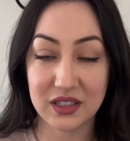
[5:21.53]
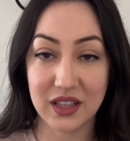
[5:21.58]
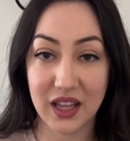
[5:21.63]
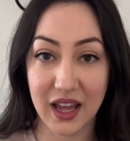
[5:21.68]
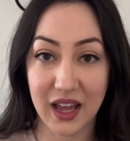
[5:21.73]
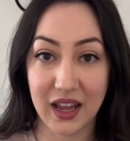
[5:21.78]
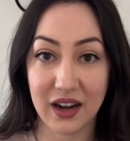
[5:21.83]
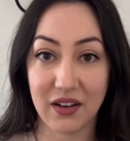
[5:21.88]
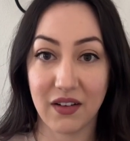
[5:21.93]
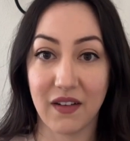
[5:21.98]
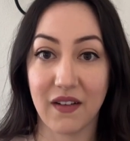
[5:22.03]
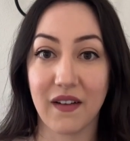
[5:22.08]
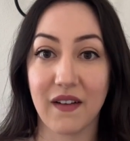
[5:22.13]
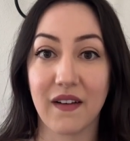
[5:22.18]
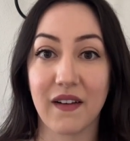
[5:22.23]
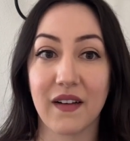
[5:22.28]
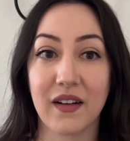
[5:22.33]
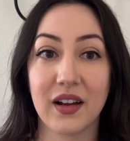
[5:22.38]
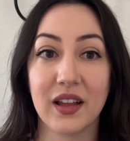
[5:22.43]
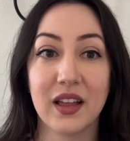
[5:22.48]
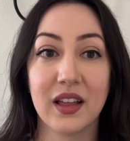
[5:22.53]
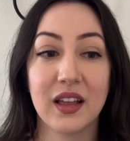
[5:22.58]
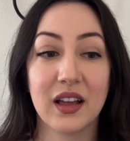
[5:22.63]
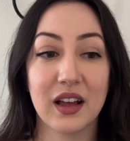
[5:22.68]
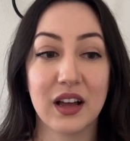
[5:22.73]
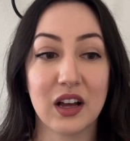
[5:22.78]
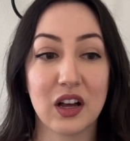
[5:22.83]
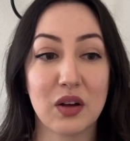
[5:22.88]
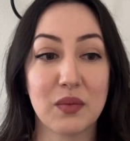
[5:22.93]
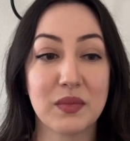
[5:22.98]
that are
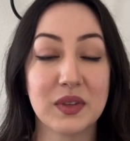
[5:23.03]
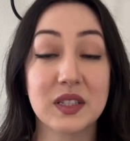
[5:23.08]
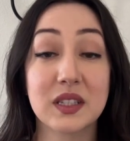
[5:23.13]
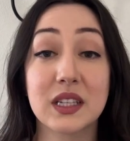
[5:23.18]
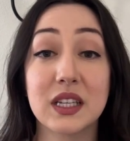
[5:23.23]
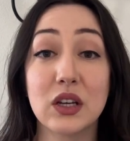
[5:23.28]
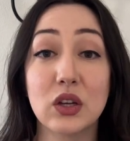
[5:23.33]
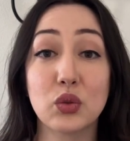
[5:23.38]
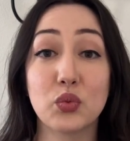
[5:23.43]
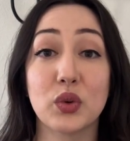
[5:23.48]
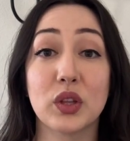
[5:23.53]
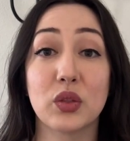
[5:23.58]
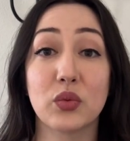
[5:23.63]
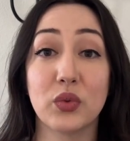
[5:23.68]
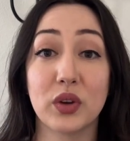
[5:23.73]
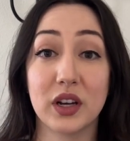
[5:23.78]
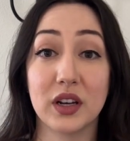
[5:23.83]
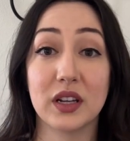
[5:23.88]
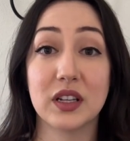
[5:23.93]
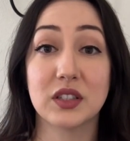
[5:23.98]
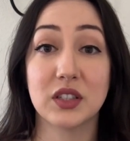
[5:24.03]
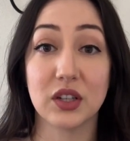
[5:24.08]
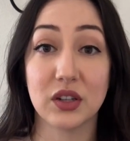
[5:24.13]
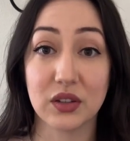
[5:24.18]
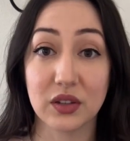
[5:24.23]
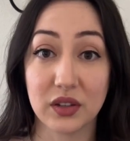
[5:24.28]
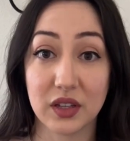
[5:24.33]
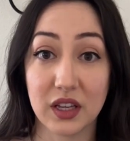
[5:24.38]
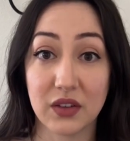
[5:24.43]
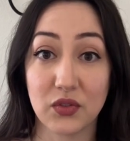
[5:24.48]
skilled with what it is that
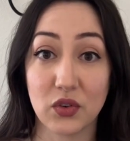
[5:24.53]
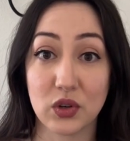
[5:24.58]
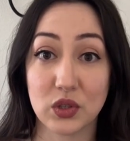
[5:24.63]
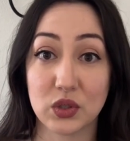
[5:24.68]
you're looking for.